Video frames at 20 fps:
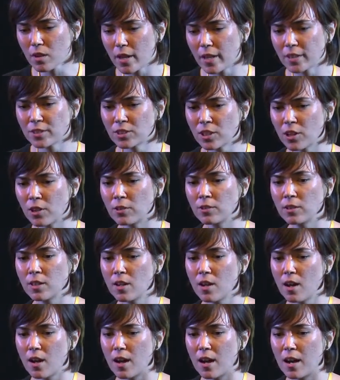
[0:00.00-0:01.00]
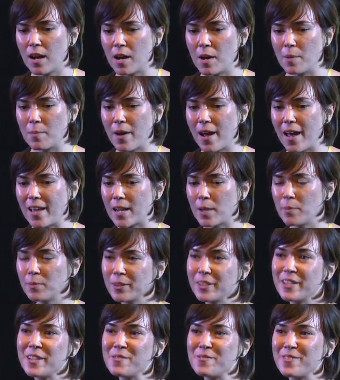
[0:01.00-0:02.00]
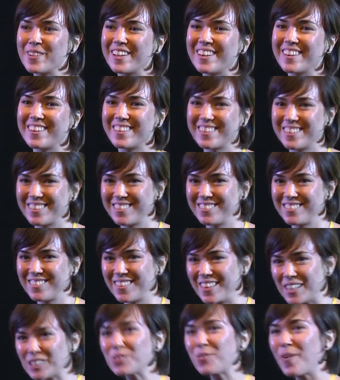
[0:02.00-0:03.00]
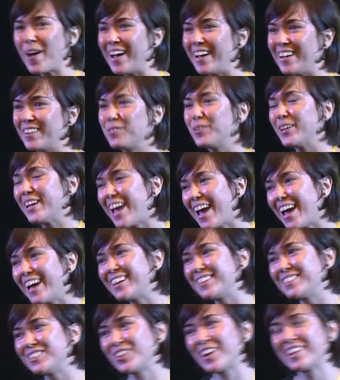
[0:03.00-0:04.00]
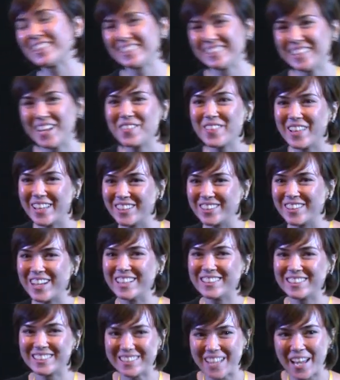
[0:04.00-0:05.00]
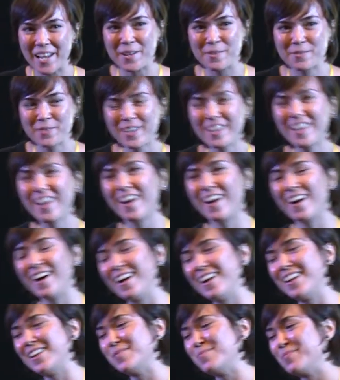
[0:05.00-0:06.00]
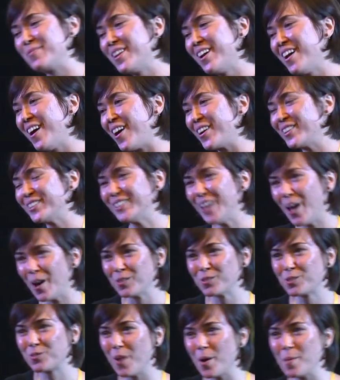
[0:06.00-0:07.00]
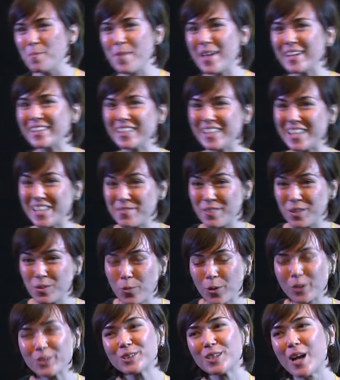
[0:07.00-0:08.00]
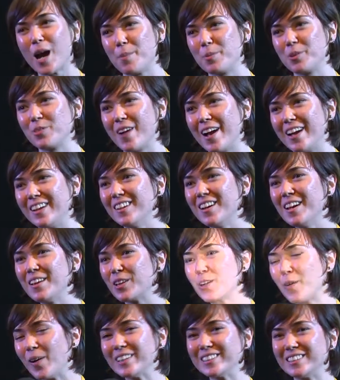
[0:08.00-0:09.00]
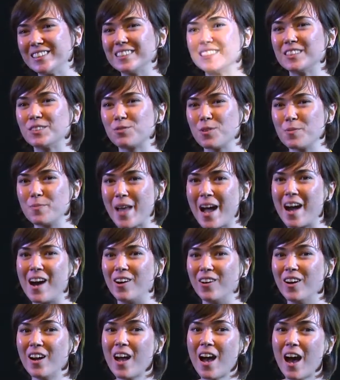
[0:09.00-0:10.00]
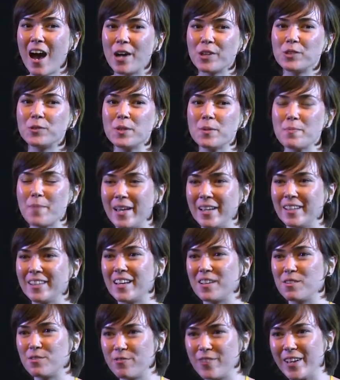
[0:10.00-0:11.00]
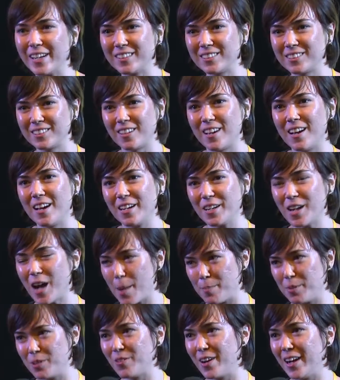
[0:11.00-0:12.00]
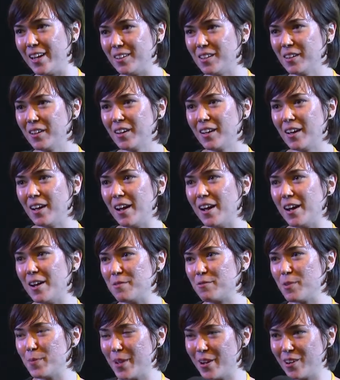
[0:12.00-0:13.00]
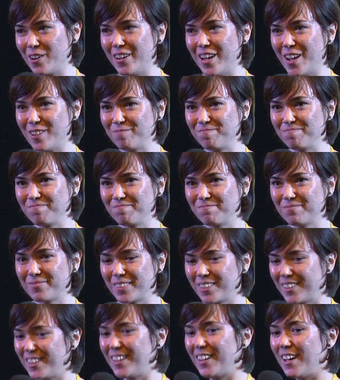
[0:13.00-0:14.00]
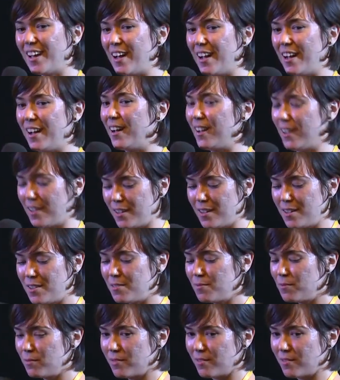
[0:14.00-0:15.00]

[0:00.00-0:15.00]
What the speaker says: And so, and I believe this way we can try to save the internet and save ourselves from making even worse copyright. The question is, from now, how do we make and fix copyright from here on out?